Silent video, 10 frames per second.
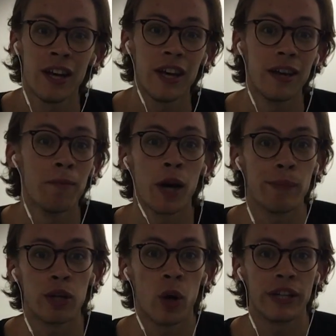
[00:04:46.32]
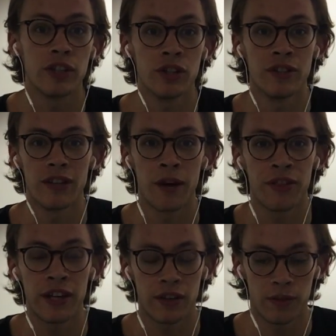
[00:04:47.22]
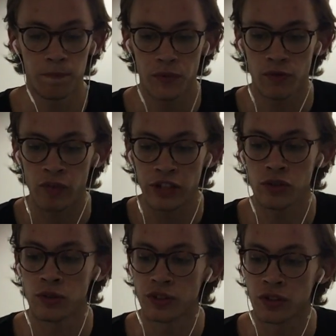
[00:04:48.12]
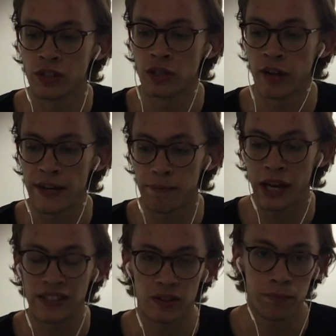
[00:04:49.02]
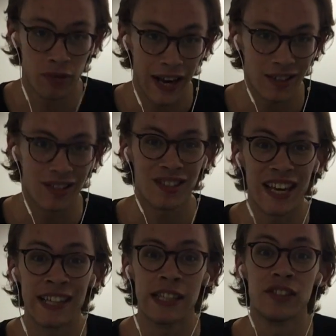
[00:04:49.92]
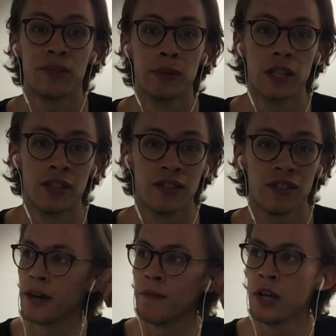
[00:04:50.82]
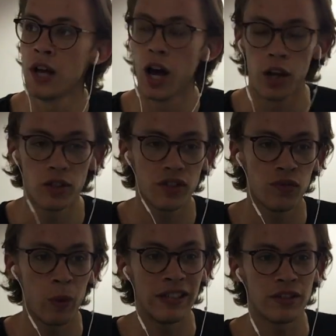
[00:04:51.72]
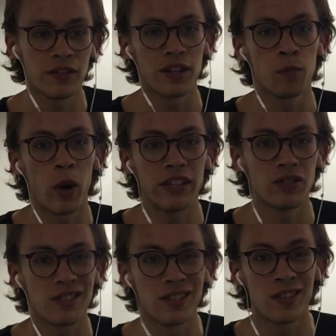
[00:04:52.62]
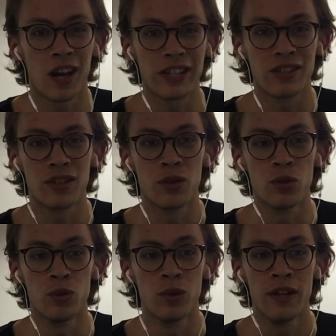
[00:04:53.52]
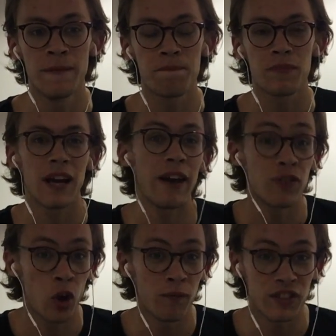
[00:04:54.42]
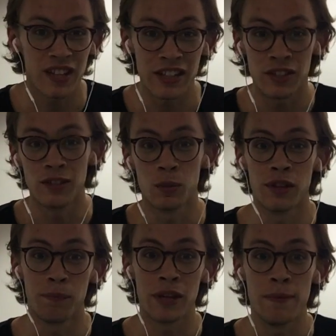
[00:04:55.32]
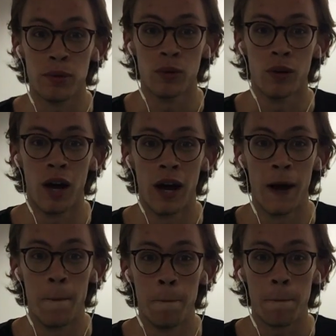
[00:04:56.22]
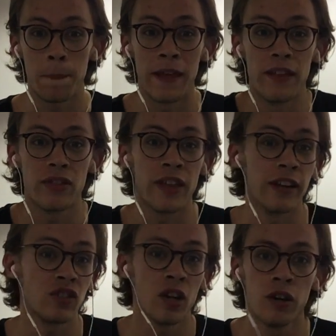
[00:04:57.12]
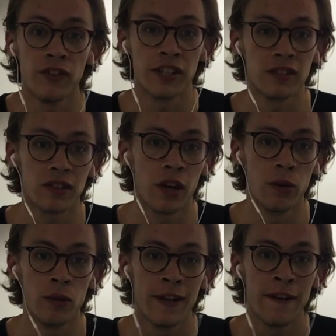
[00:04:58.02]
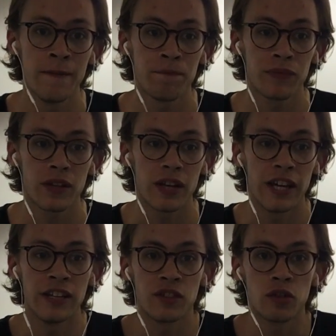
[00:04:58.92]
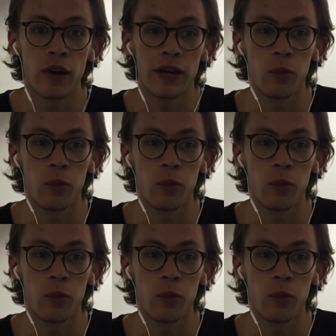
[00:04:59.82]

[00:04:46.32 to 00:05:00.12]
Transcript: It might be quite good. I think restaurants are a great place to practice English because a lot of waiters and waitresses like to have conversations with the people that they're serving. So it is a great